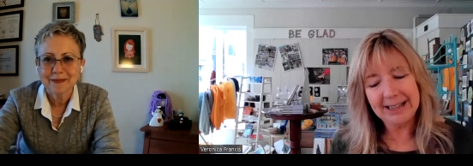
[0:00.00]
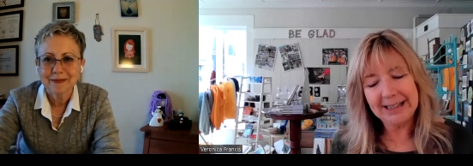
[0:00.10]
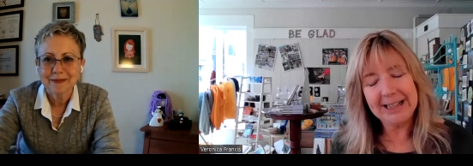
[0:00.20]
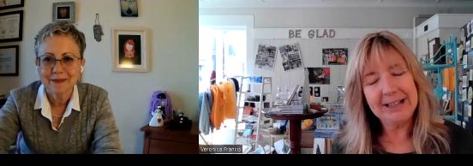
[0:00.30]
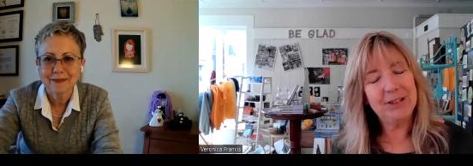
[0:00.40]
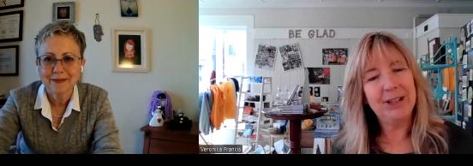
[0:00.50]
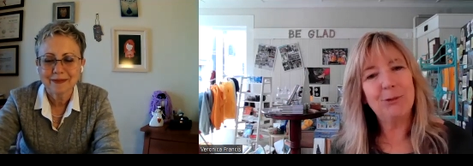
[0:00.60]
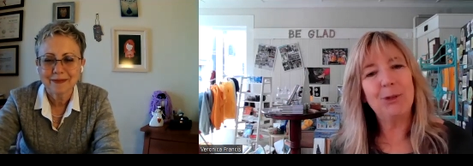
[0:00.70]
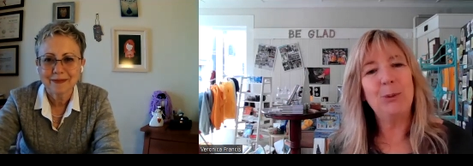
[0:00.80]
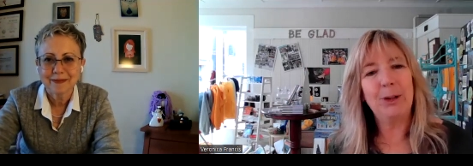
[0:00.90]
Speaker 1: I think each and
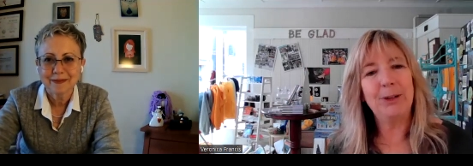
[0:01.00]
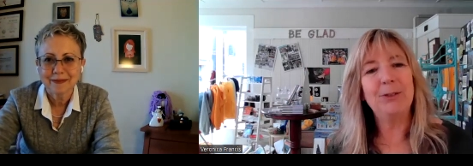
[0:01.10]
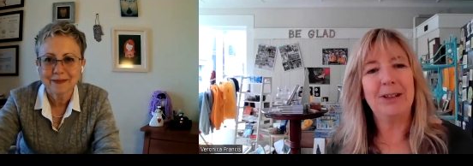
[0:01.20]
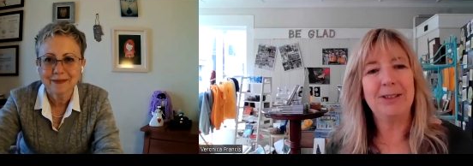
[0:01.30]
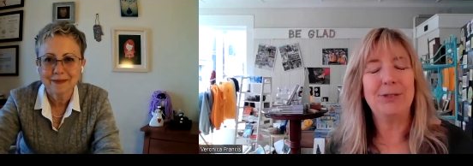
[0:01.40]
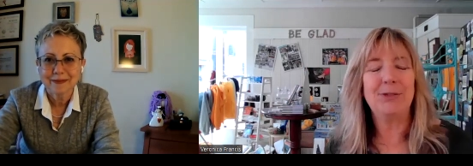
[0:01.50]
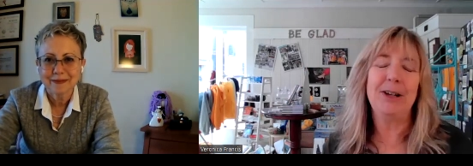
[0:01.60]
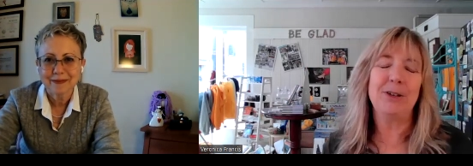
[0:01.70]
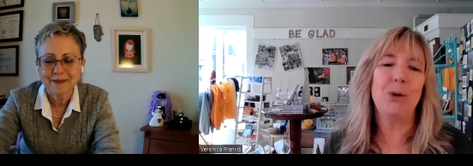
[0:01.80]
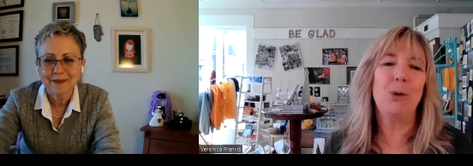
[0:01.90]
every one of us
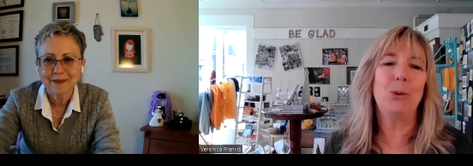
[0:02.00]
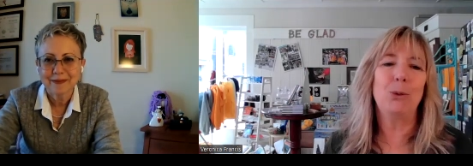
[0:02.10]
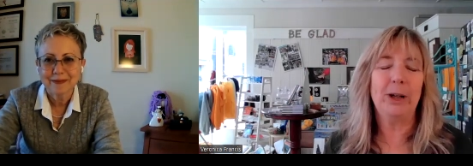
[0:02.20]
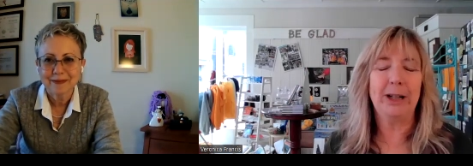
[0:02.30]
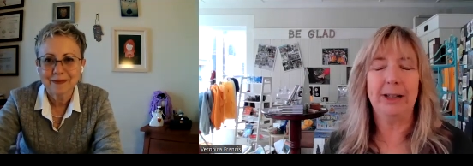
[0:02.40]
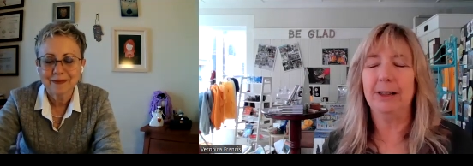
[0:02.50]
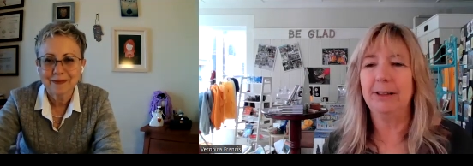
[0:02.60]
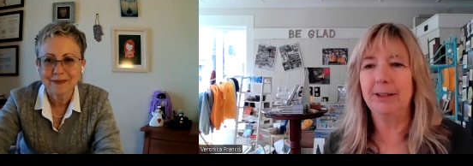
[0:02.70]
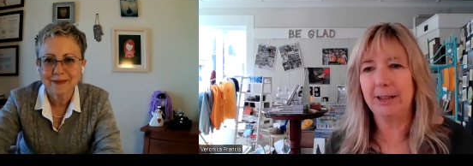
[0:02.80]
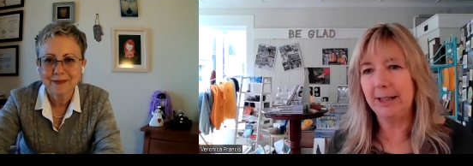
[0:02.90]
find our own way to,
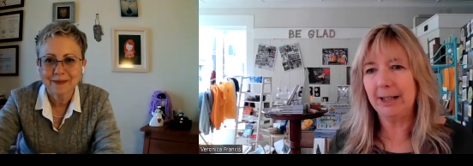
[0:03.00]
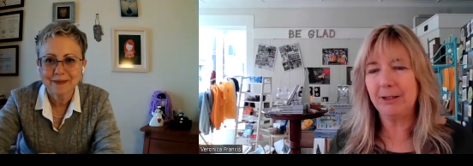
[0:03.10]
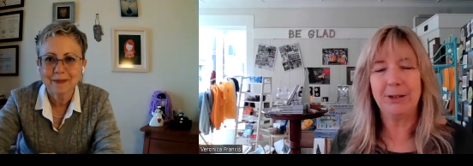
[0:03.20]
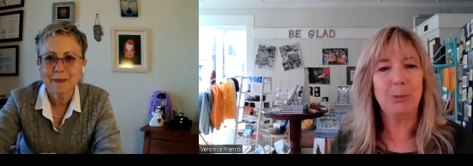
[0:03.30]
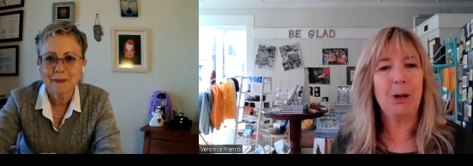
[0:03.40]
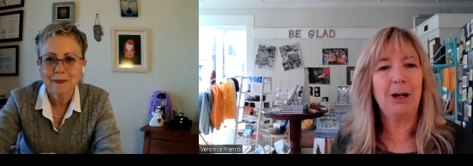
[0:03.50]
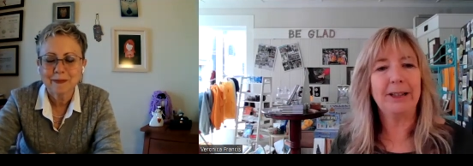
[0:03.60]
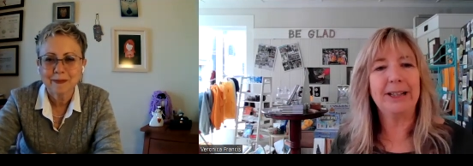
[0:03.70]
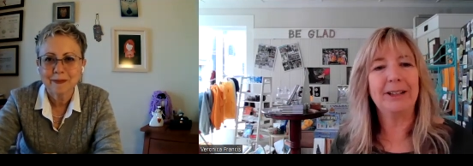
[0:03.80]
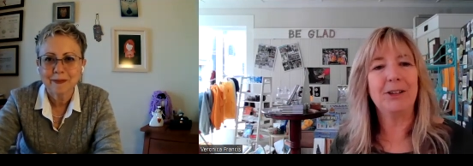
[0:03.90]
to connect to the
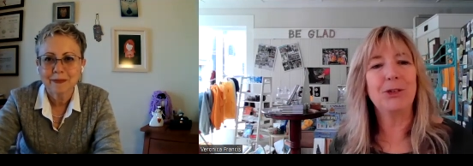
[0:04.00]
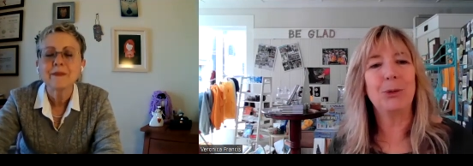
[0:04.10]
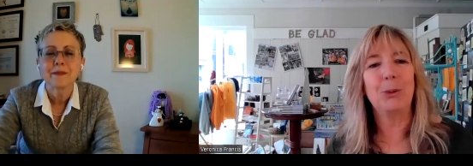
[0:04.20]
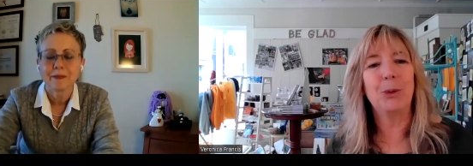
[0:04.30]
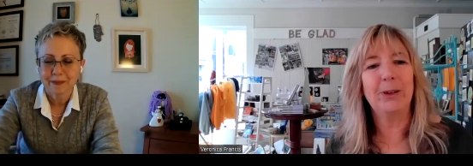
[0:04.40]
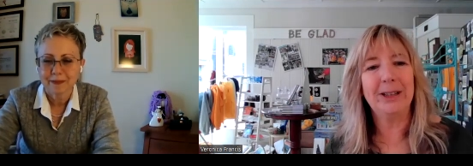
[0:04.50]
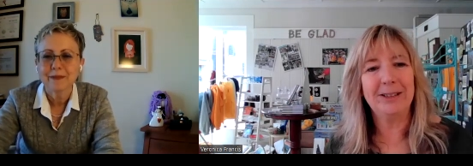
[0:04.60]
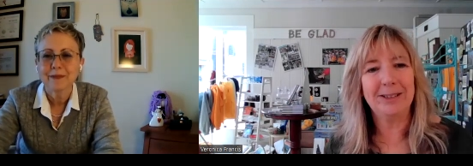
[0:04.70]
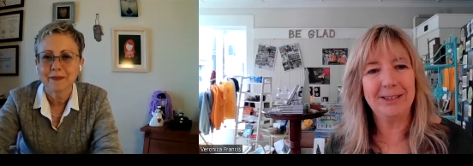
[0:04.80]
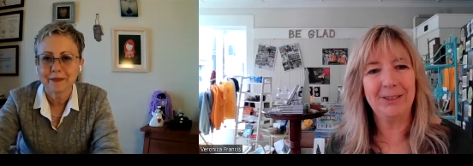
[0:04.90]
Pollyanna story.
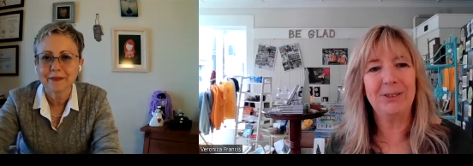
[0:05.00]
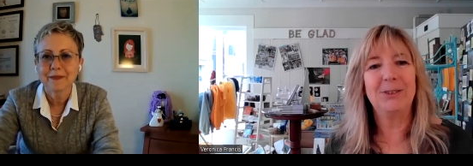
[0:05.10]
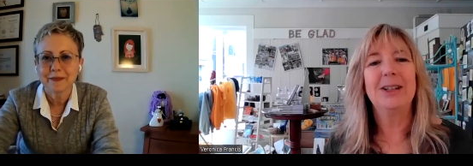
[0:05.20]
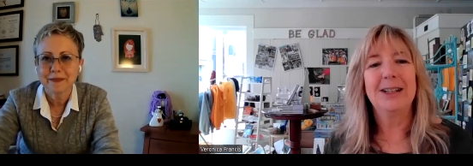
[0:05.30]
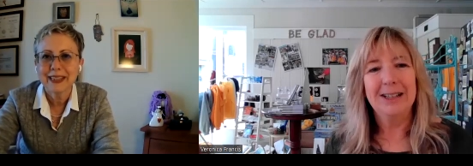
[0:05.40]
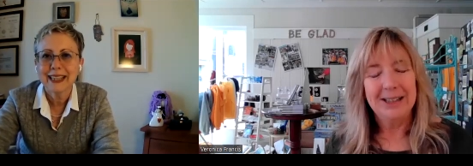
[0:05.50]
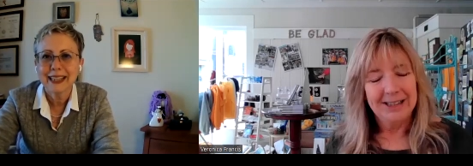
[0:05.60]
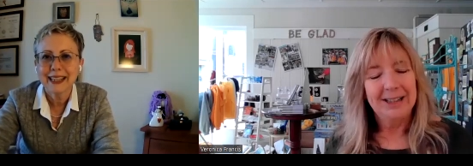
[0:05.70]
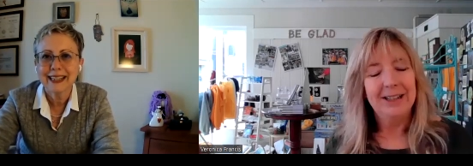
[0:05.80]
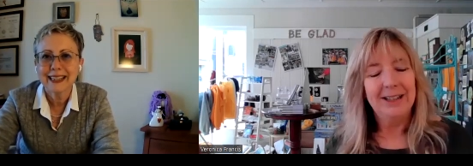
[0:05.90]
So,
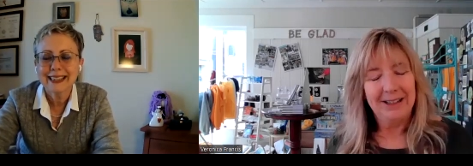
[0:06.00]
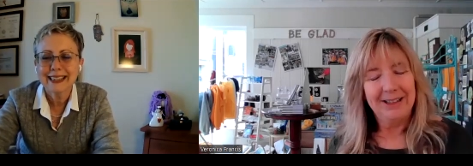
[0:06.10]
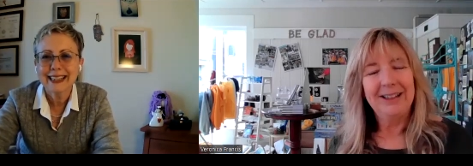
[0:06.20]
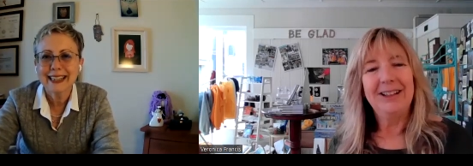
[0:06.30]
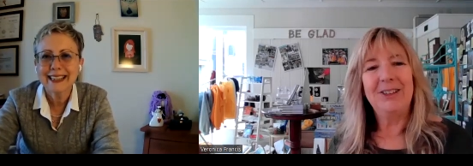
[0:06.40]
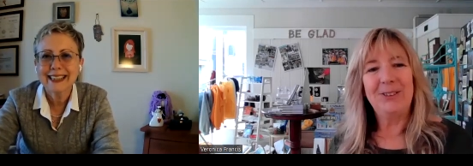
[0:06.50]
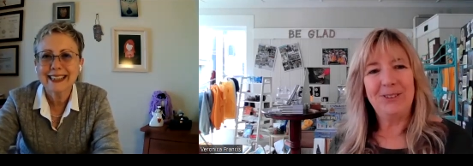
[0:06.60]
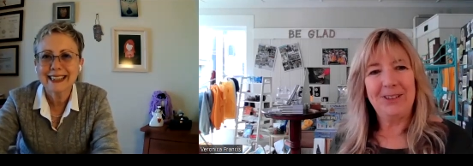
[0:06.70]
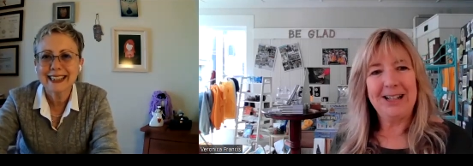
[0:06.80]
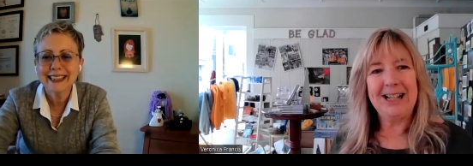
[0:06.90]
Speaker 2: yes, yes,
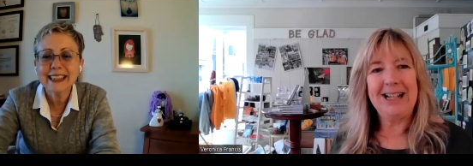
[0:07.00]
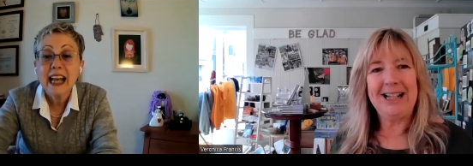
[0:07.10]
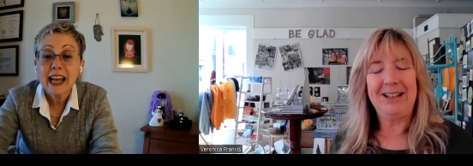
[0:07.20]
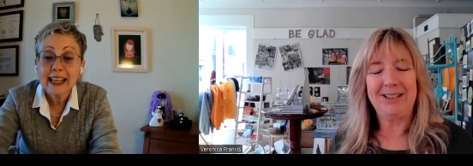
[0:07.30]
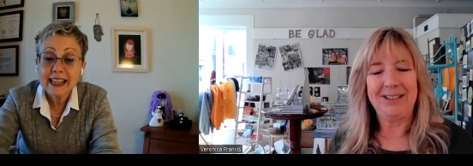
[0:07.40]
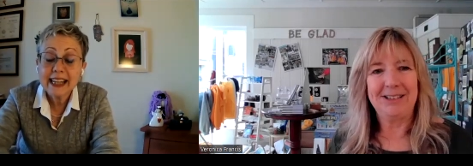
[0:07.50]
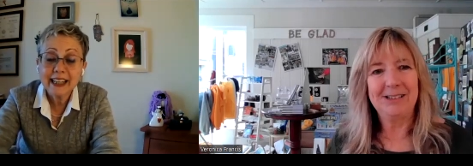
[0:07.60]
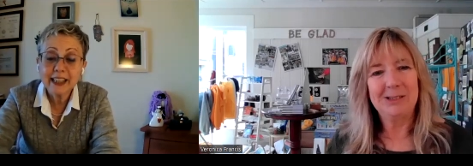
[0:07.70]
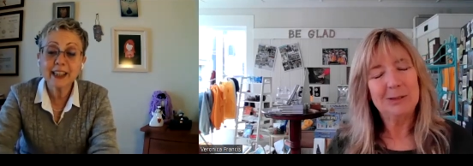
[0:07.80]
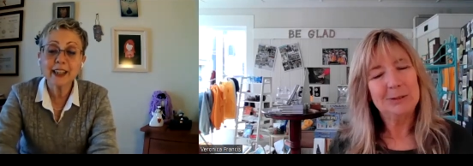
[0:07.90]
Great. yes. And
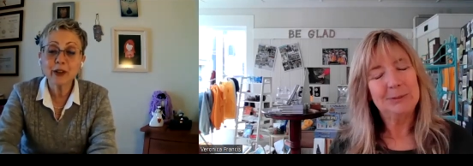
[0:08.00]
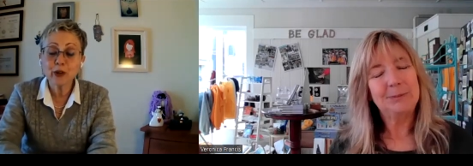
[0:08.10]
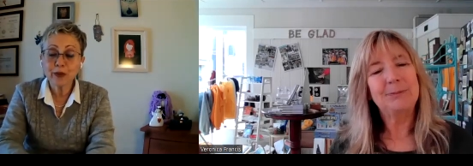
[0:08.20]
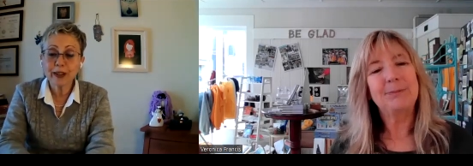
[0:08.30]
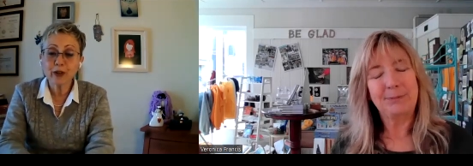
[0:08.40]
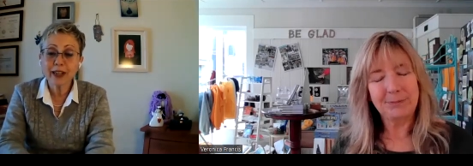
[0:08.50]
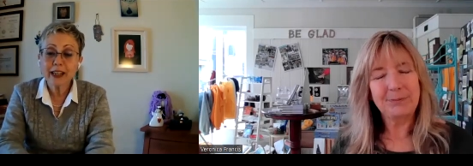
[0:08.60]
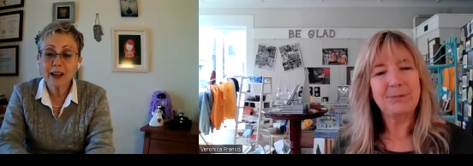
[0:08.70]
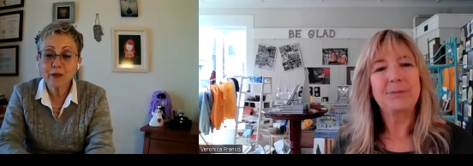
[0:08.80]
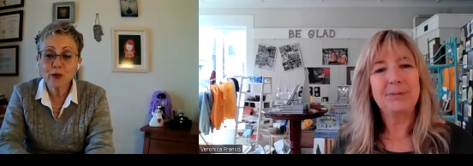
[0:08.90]
thank you,
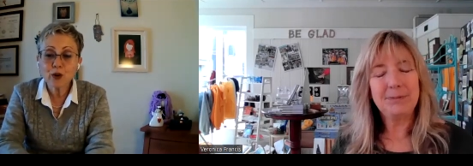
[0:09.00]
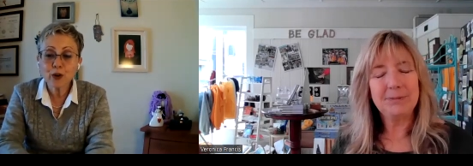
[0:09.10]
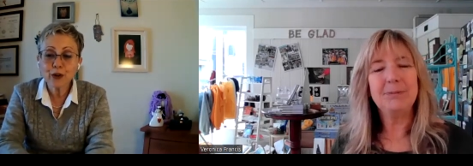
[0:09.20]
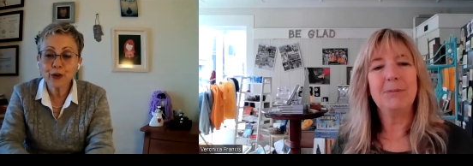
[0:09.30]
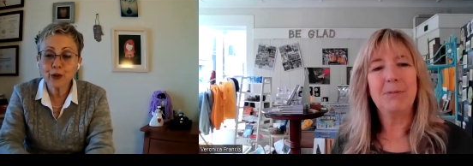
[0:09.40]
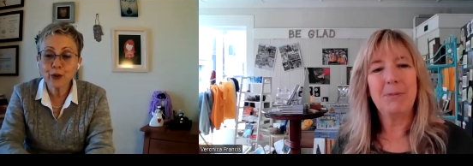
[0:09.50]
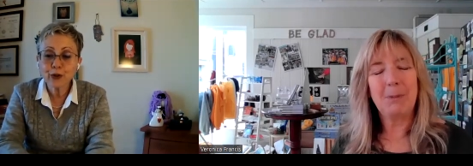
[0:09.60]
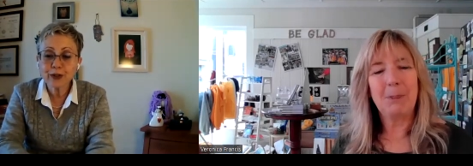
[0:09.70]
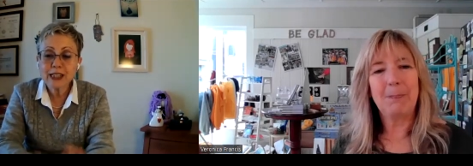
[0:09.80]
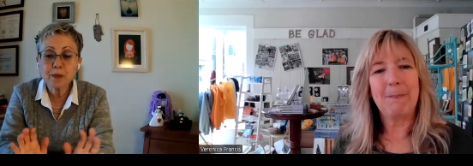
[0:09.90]
Veronica, for your
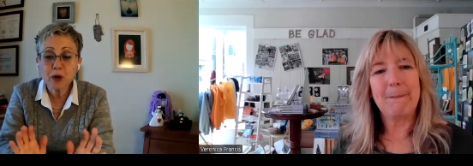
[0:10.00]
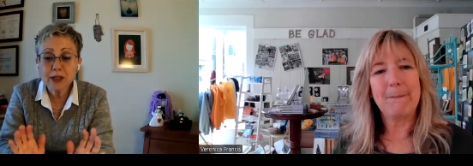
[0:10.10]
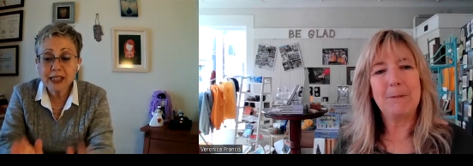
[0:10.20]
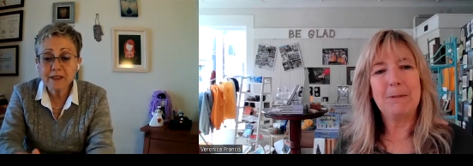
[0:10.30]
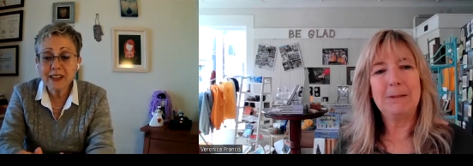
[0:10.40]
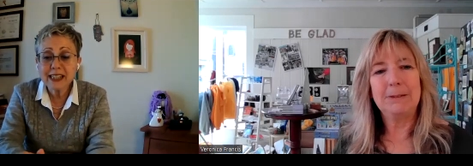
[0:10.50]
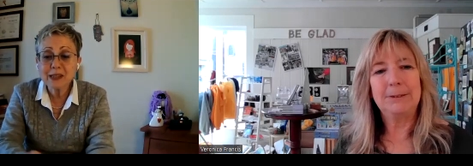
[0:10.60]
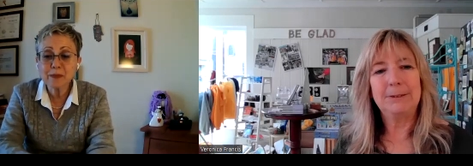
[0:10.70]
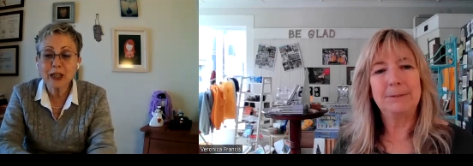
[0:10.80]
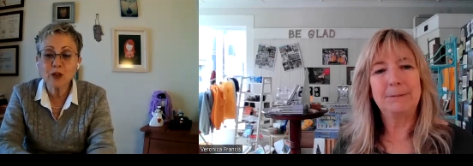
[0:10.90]
responsiveness
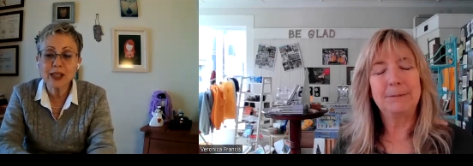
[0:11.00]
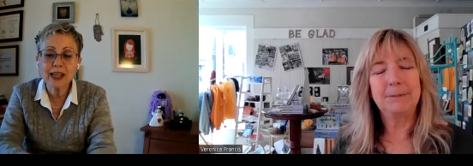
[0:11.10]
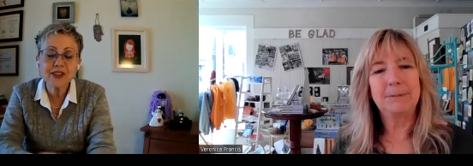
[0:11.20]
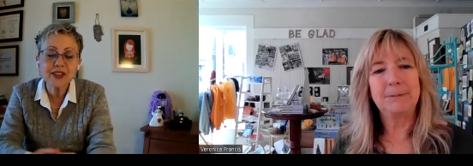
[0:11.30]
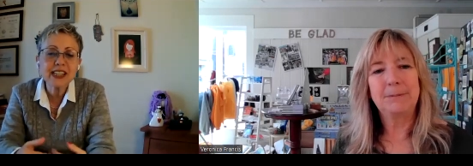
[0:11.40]
because I